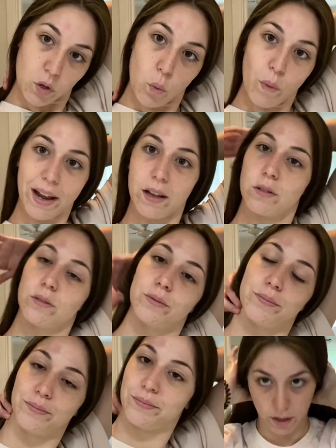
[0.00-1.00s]
Wow.
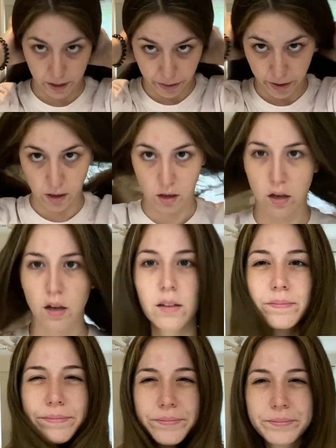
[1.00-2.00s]
Well, I think
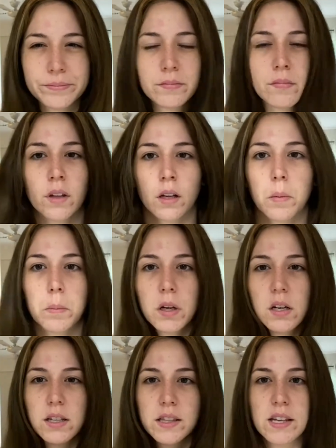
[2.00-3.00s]
I'm
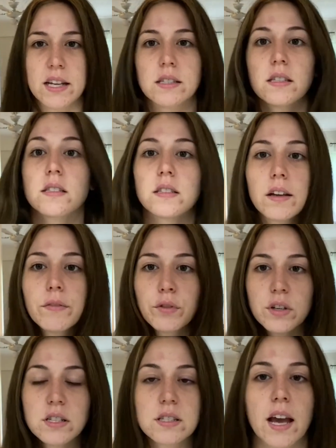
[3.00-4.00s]
gonna let that sit
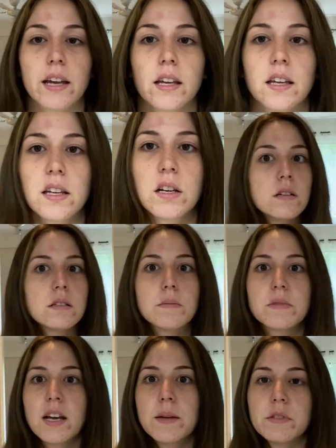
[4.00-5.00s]
for a second.
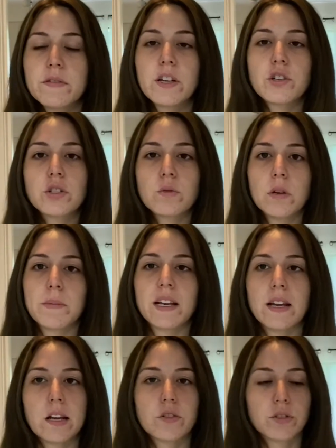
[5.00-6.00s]
Sometimes if I just want my
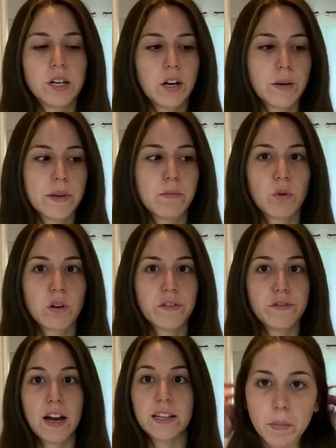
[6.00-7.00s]
natural hair to be more
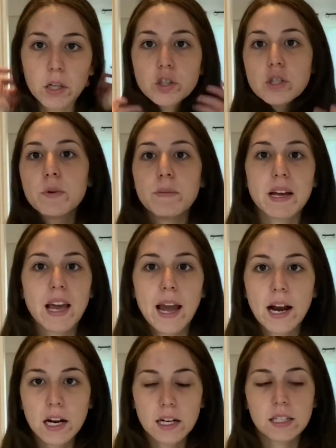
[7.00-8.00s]
defined, I'll just put my
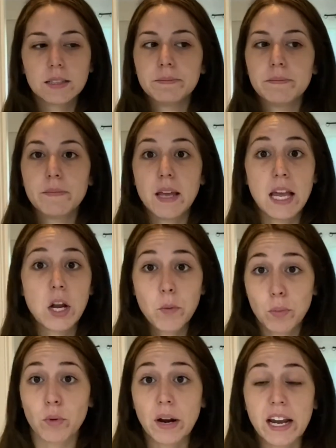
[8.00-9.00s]
hair in a
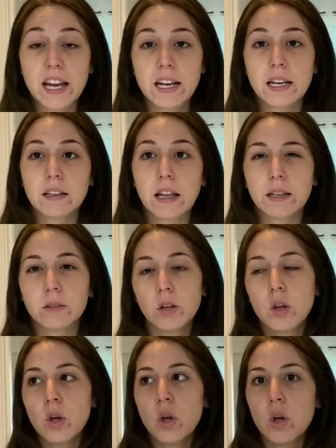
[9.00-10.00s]
braid and like,
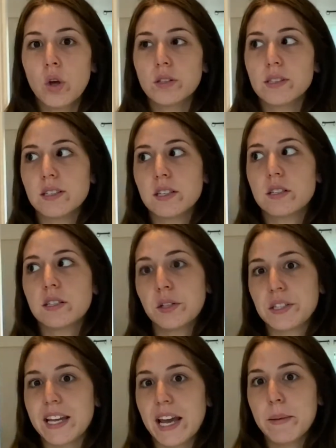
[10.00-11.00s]
since it's still
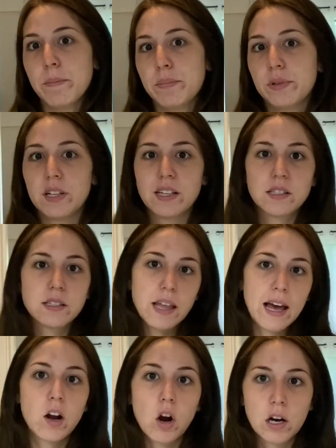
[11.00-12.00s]
damp plus
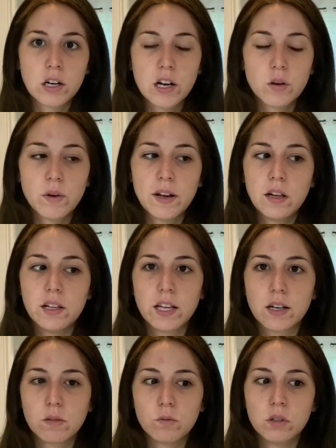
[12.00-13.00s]
that argan oil,
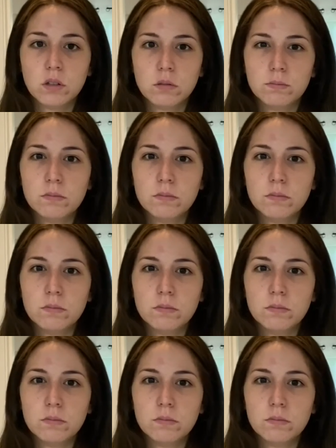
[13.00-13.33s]
it will